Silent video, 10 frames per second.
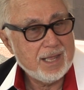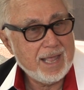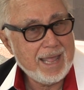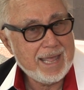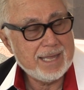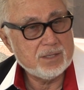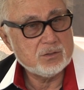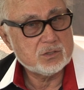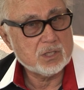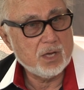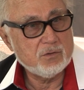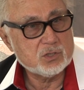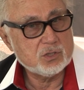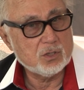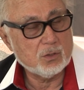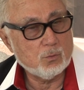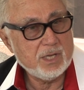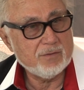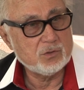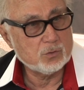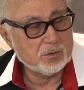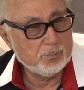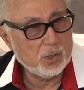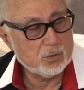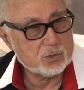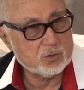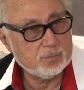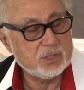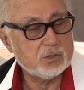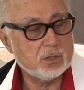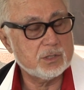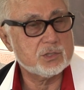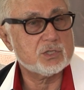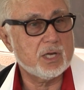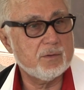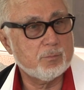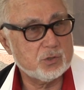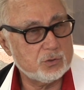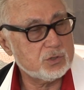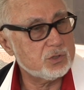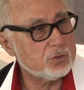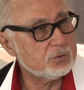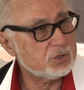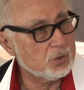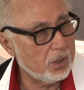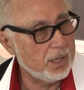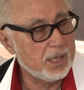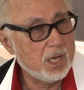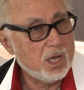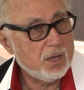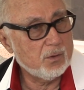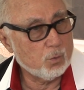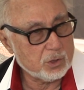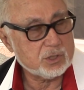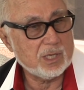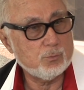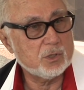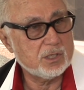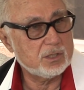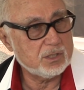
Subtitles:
And this year we have a new composer because the producers who saw it, the workshop, wanted to